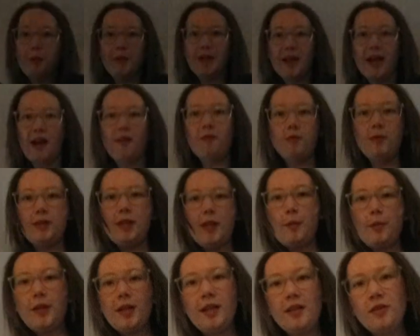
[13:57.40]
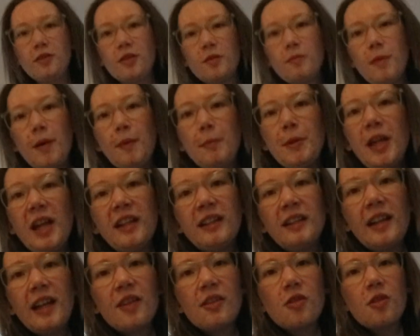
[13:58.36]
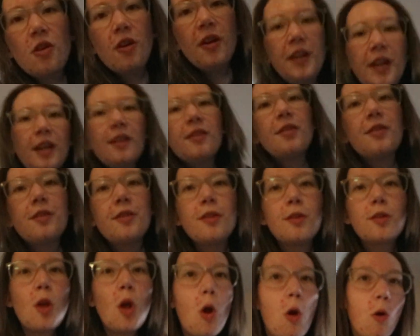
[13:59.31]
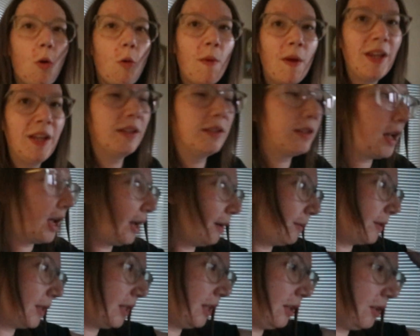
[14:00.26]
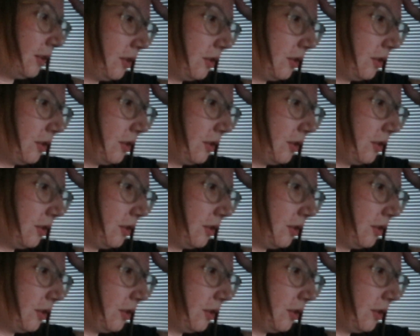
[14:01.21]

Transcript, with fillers: be careful with that blind because my plant gets caught in it so many times and it's